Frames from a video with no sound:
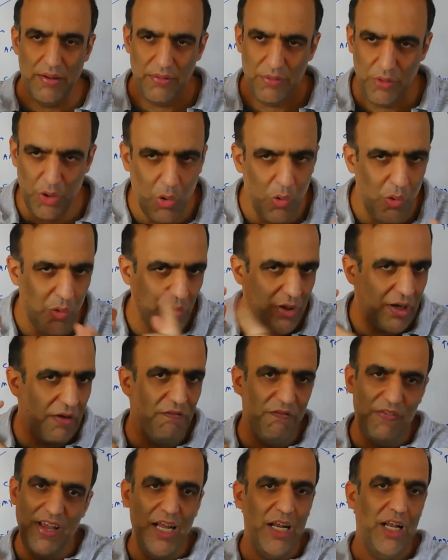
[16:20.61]
no organ
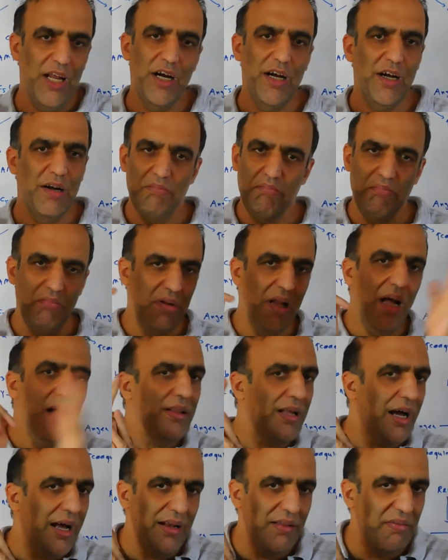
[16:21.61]
failure, not
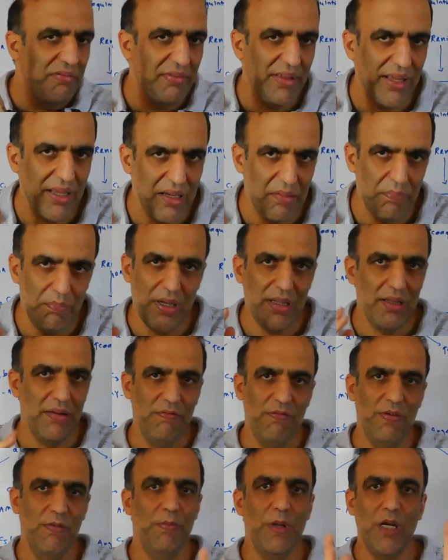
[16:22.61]
anything, but
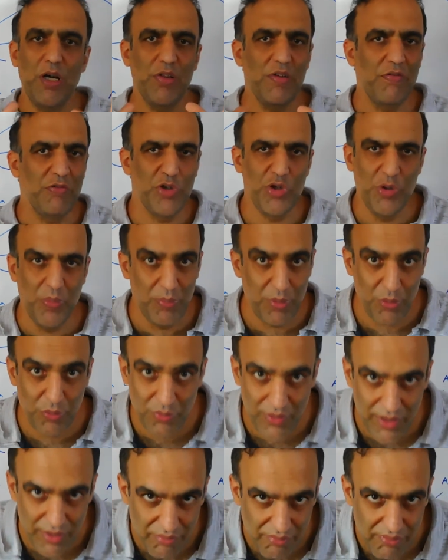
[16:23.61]
because of
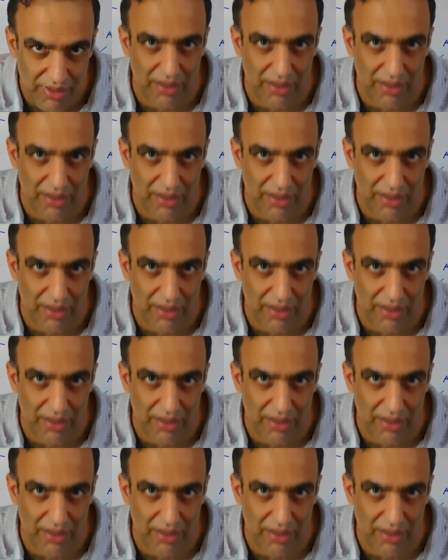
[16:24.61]
thrombosis,